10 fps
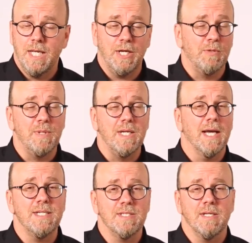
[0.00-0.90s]
It would be
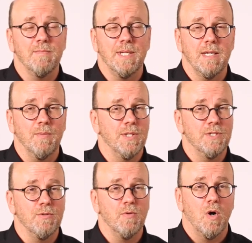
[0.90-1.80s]
nice to be able to
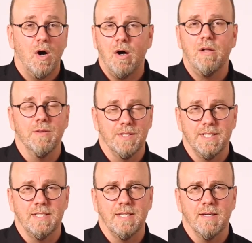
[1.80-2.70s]
do all the
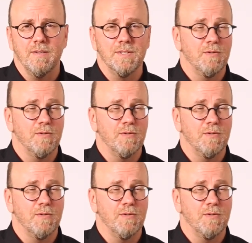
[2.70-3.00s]
details.